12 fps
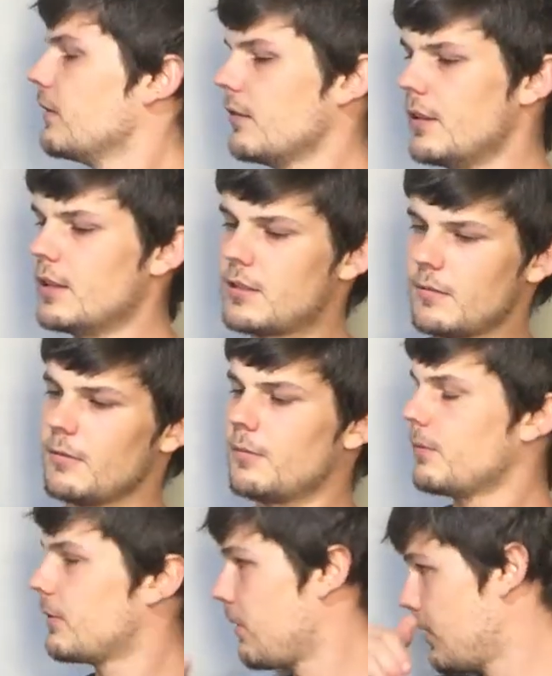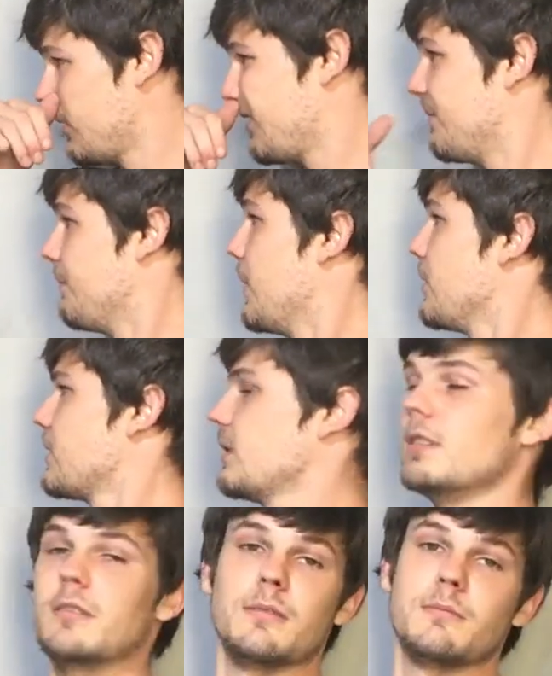This will quite
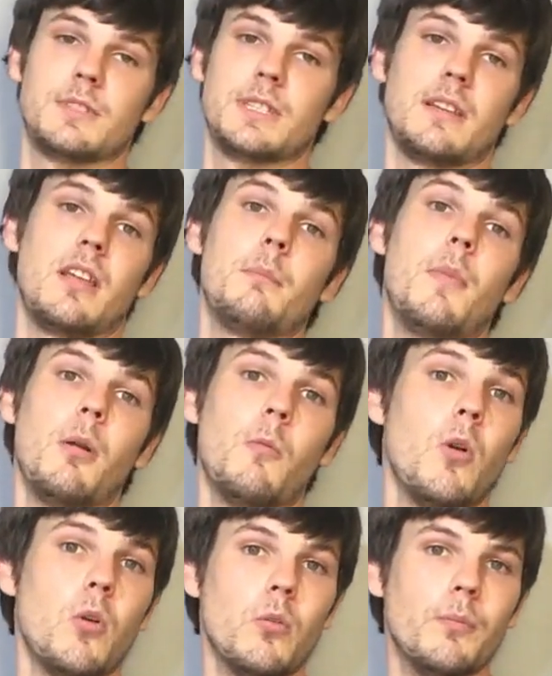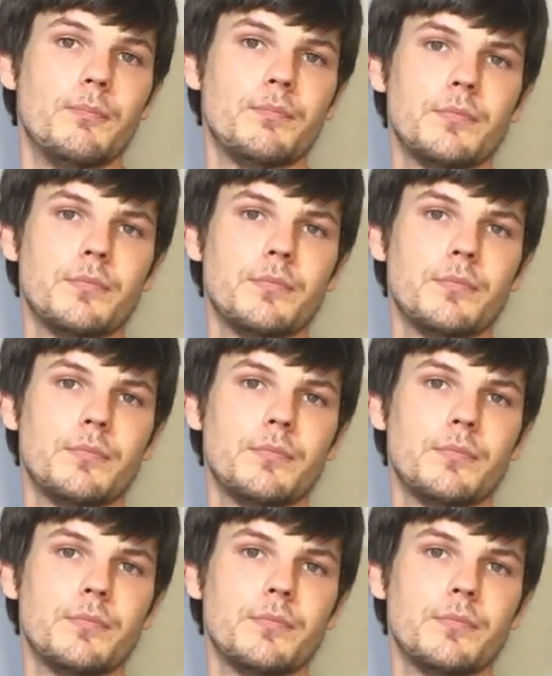mostly sound like my wall.